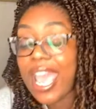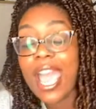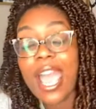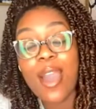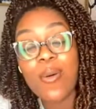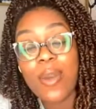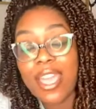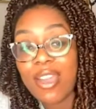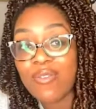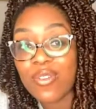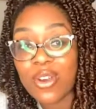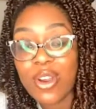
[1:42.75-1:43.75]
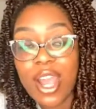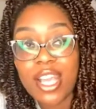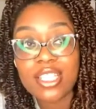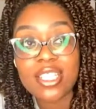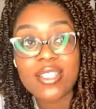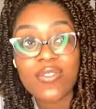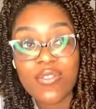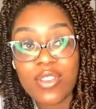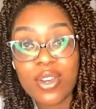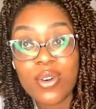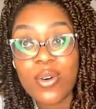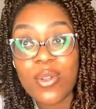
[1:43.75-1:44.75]
However, I just
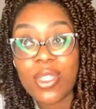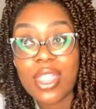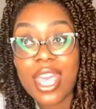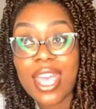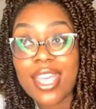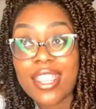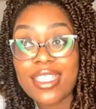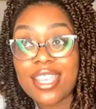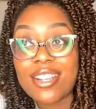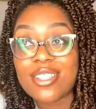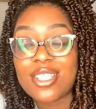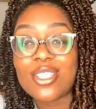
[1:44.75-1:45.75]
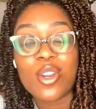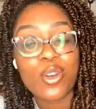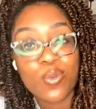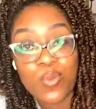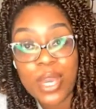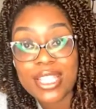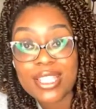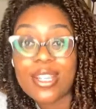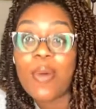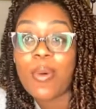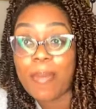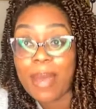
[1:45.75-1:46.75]
feel that there's a certain way to
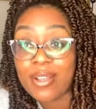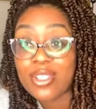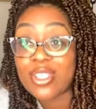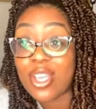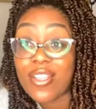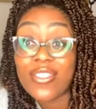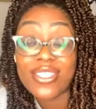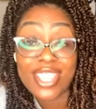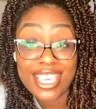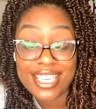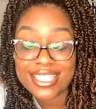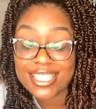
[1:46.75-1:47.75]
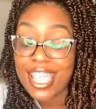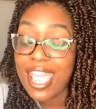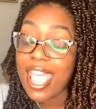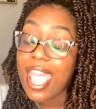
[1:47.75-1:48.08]
go about certain things.